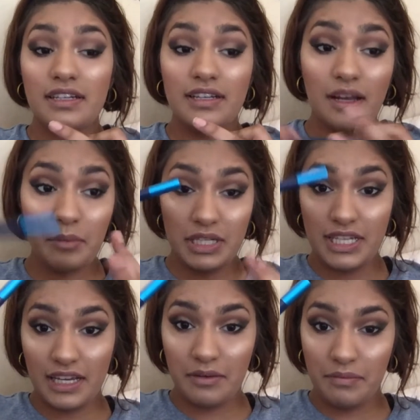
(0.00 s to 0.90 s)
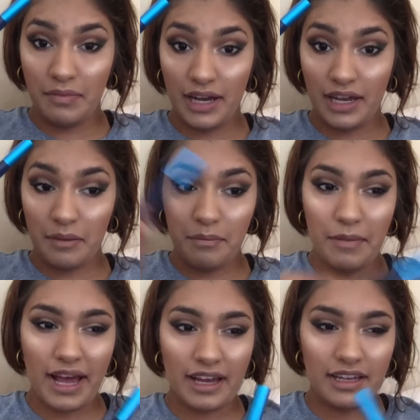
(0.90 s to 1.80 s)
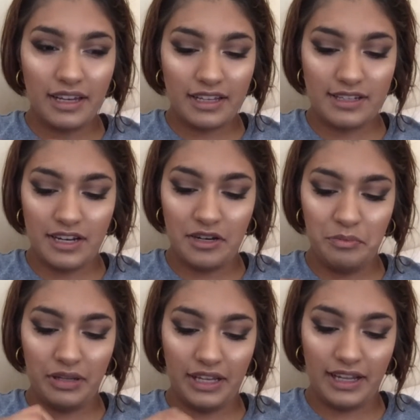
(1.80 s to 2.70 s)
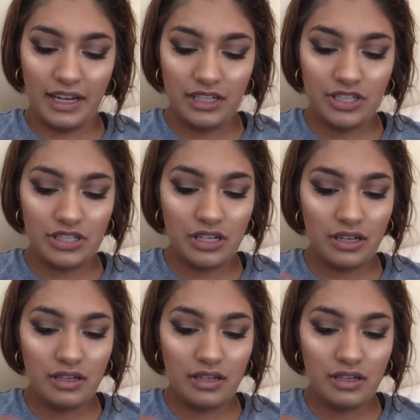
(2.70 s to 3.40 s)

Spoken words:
Now I'm going to take my MAC Extended Play Lash,